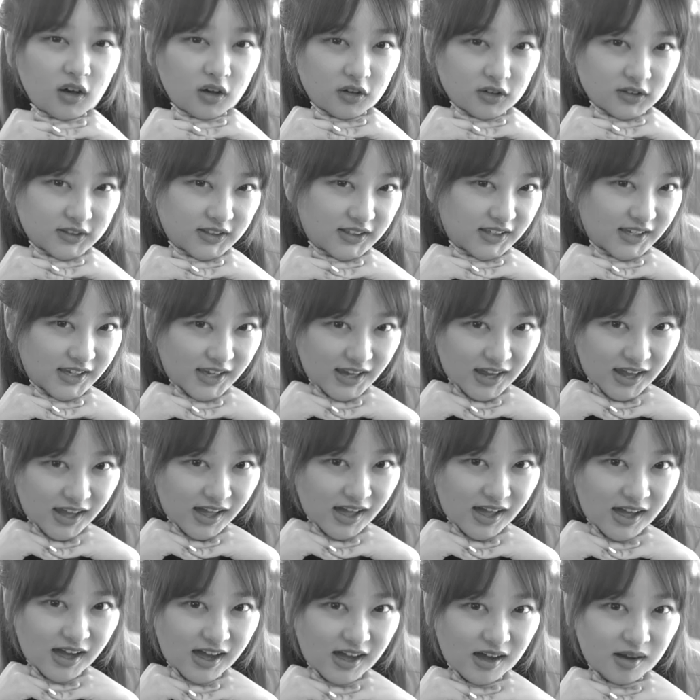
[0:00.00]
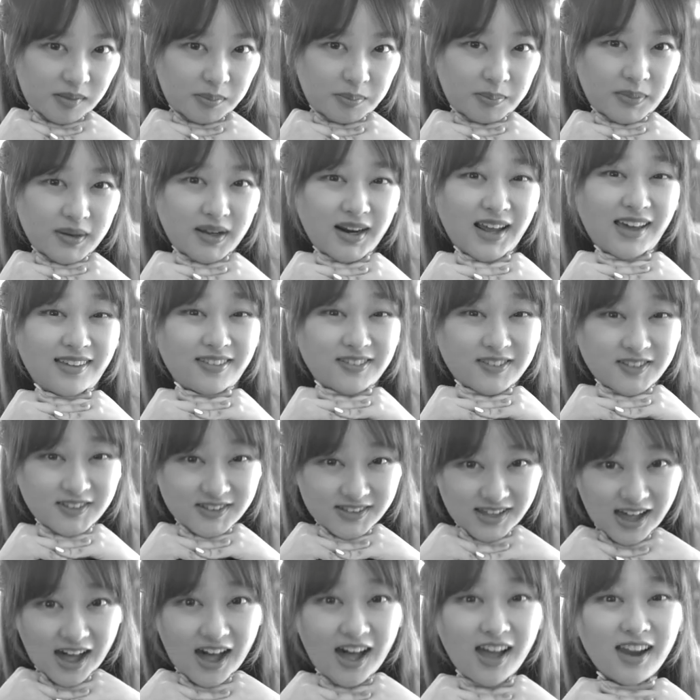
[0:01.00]
Oh yeah, but I
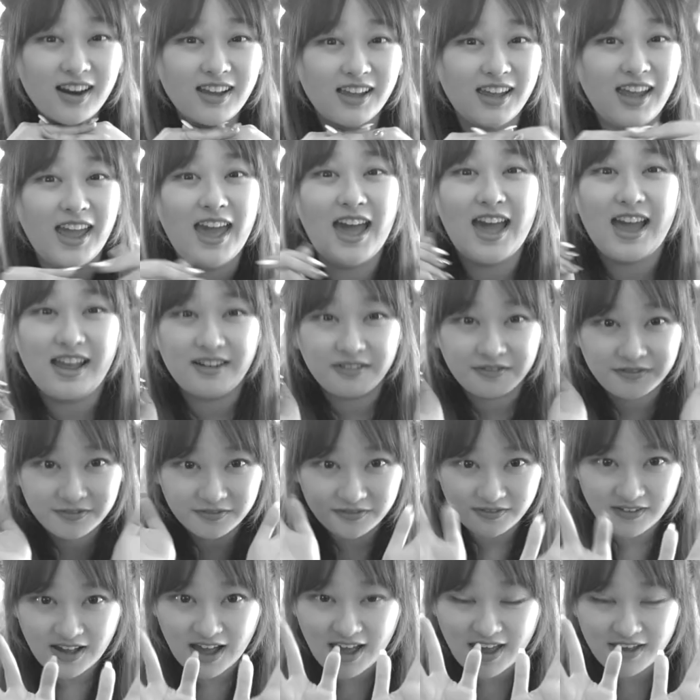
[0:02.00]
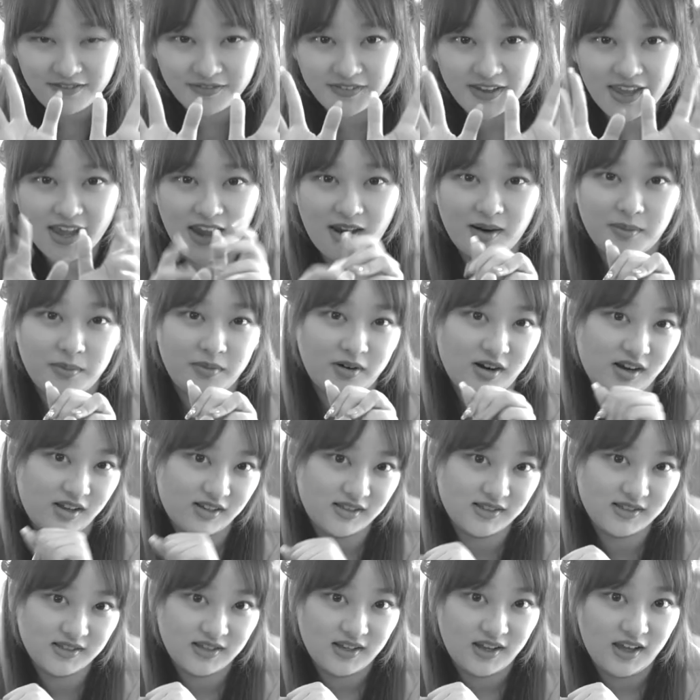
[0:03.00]
thought it had 5
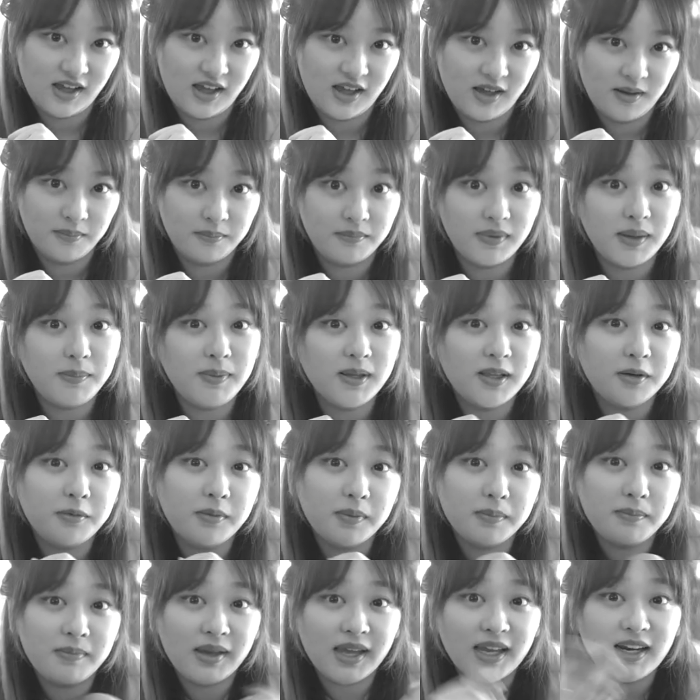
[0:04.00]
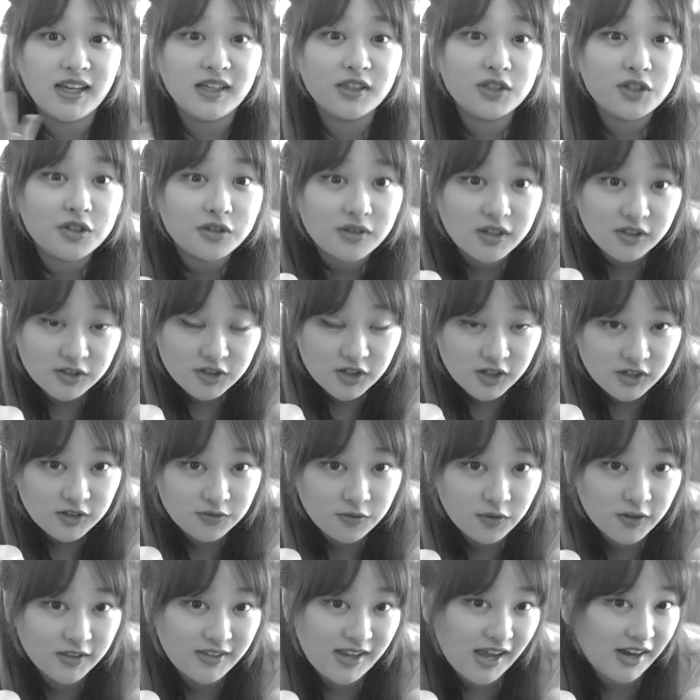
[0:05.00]
cameras. Maybe the remaining 2 are
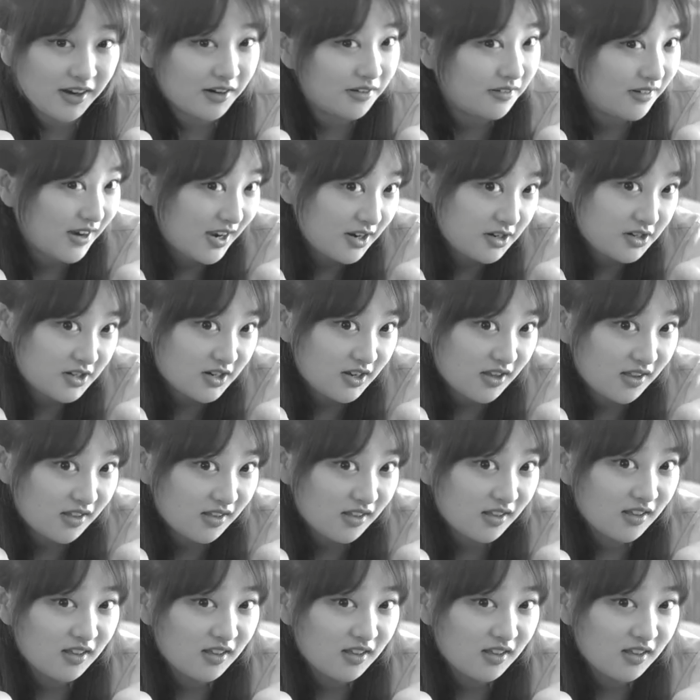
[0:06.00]
just for decoration?